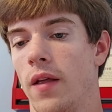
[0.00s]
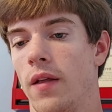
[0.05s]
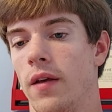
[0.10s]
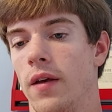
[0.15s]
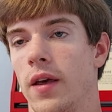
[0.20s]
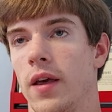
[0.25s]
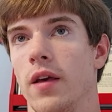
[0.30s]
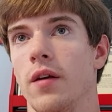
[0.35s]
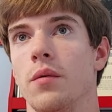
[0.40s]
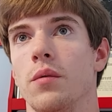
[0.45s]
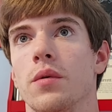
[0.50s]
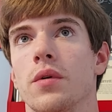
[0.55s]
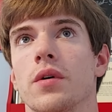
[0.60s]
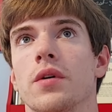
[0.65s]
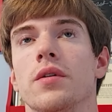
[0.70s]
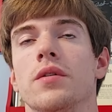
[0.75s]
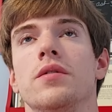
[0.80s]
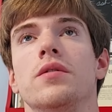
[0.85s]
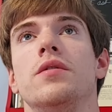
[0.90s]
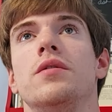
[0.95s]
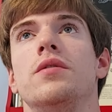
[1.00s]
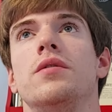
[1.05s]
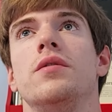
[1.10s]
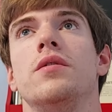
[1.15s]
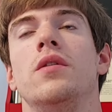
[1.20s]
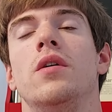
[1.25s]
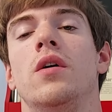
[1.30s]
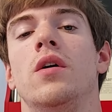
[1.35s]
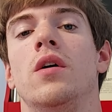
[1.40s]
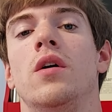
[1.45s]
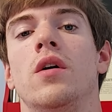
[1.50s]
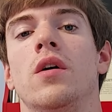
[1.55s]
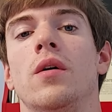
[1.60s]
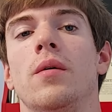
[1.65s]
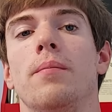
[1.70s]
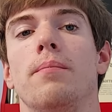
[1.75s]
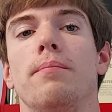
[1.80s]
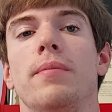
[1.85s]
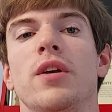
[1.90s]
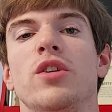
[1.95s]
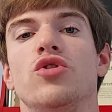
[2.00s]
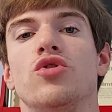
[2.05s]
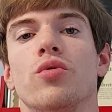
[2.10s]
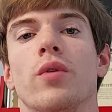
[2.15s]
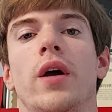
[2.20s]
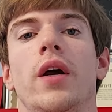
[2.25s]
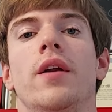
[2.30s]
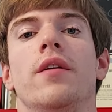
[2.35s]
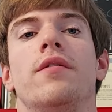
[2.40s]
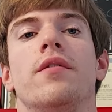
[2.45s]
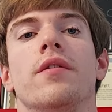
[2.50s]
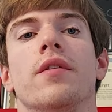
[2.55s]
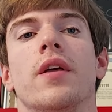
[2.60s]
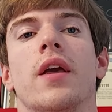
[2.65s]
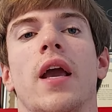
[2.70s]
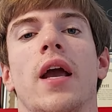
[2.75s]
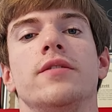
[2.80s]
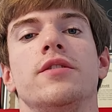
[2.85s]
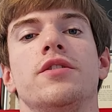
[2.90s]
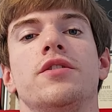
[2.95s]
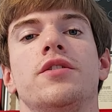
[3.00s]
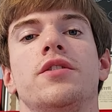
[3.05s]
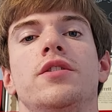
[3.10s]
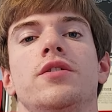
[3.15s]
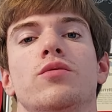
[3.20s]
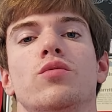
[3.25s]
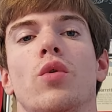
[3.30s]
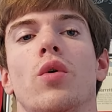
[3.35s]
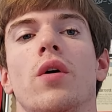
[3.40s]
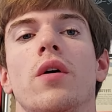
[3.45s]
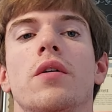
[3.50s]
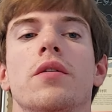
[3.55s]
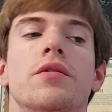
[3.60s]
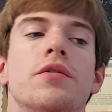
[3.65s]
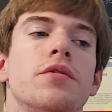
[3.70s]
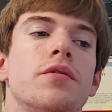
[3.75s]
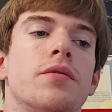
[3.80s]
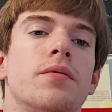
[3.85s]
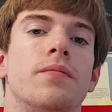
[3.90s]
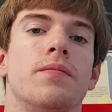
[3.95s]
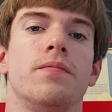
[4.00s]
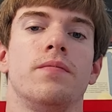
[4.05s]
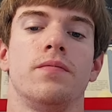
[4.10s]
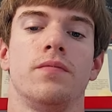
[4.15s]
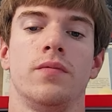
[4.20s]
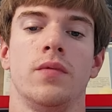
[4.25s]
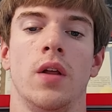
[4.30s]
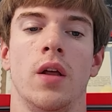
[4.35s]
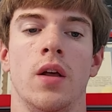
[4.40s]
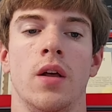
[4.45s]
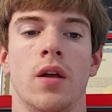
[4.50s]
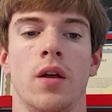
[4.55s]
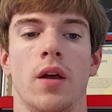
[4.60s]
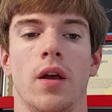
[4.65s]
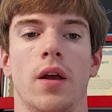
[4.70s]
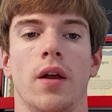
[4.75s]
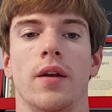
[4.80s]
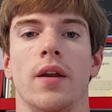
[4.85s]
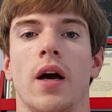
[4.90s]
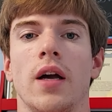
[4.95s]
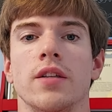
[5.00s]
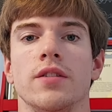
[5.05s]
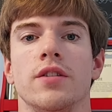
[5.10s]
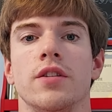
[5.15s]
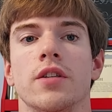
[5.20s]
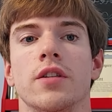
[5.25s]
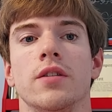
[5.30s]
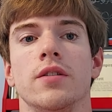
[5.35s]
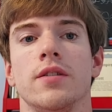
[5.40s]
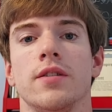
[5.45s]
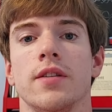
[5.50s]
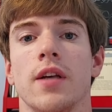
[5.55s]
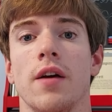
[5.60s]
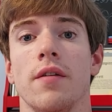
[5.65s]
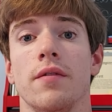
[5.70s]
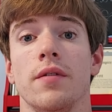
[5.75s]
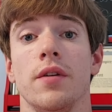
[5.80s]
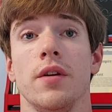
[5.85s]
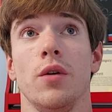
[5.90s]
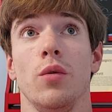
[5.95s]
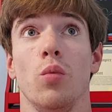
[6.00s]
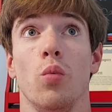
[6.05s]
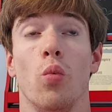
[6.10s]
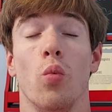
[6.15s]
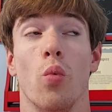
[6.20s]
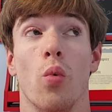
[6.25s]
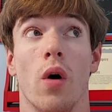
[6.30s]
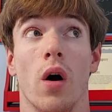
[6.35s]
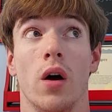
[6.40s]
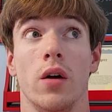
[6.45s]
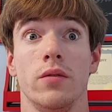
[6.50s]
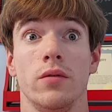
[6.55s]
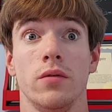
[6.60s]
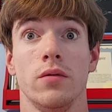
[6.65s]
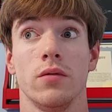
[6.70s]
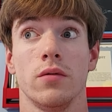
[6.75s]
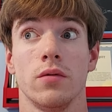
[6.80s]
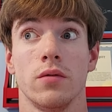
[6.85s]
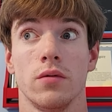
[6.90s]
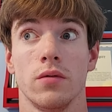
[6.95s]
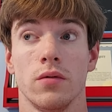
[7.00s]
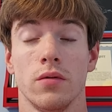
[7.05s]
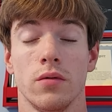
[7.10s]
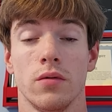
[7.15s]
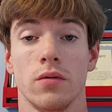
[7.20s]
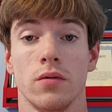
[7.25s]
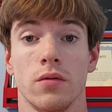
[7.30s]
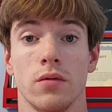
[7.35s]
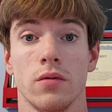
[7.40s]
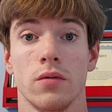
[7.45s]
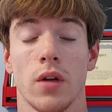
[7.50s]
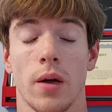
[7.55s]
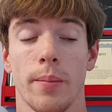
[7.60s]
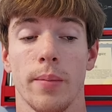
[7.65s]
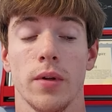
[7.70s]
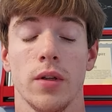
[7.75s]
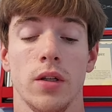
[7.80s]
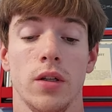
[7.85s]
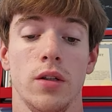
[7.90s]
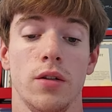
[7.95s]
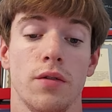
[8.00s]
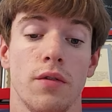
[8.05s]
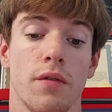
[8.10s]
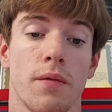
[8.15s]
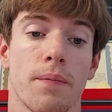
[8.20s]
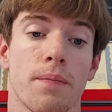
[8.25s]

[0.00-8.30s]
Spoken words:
He would be traded to the Kansas City Royals in 1971, I believe.